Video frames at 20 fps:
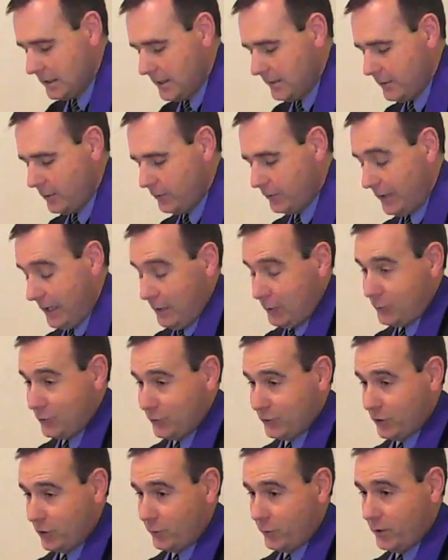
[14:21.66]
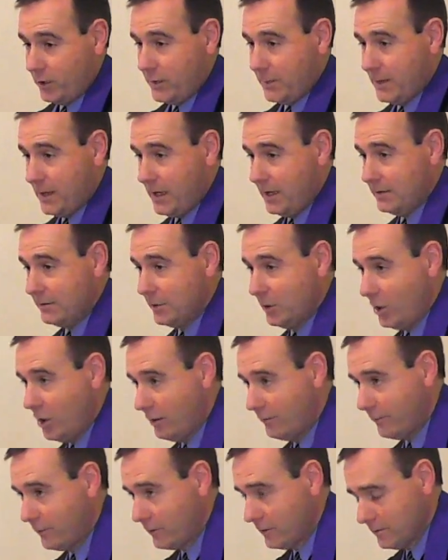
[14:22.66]
those couches aren't really mine to
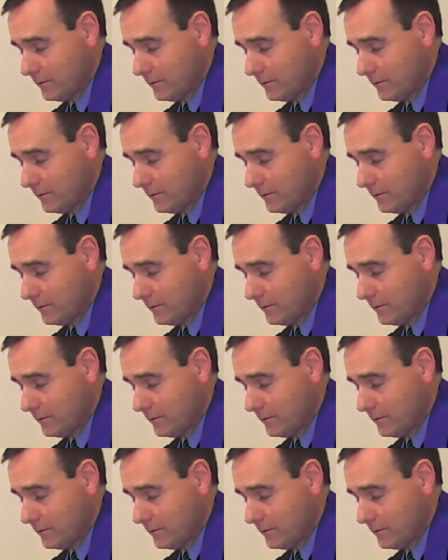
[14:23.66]
offer.